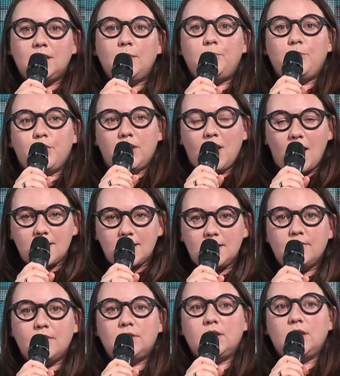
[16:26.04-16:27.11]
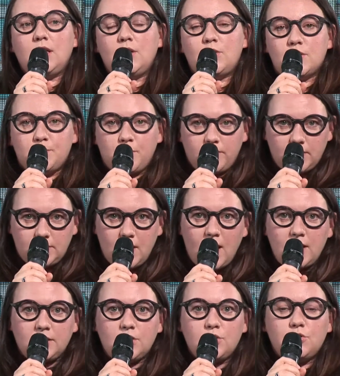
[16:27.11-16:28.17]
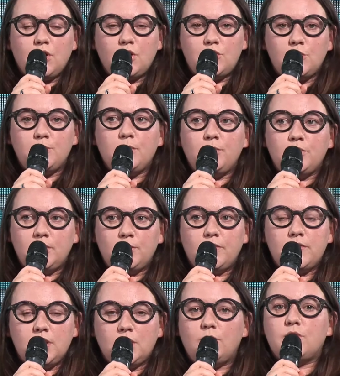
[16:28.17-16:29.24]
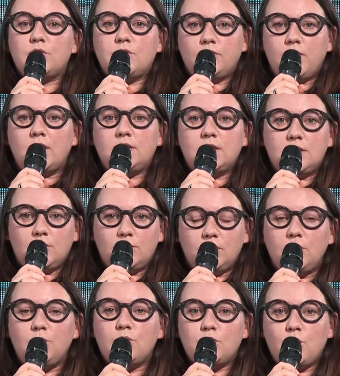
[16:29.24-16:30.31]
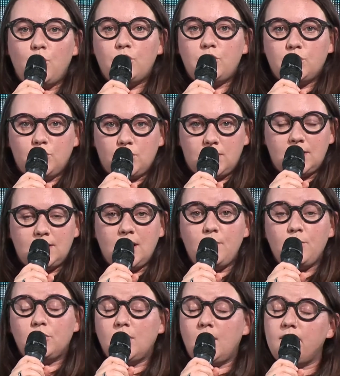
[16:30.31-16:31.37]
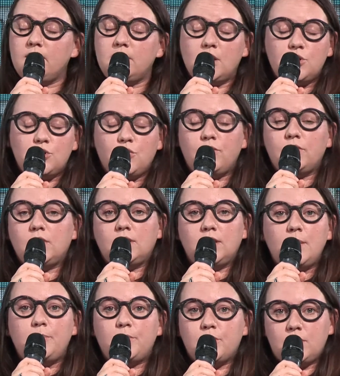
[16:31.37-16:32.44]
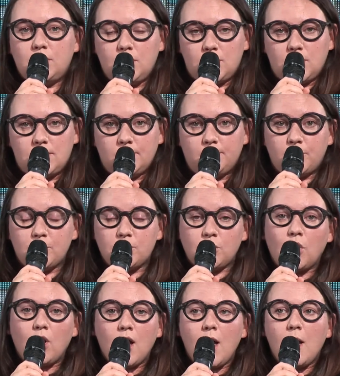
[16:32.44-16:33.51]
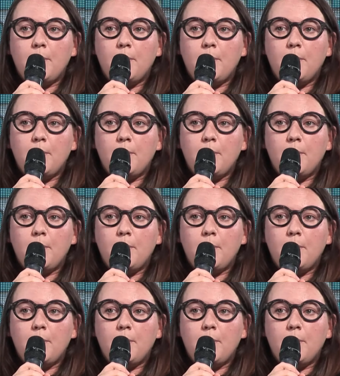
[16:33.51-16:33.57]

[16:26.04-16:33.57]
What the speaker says: but you have to convey, explain, and tell that if we all are using the same system, even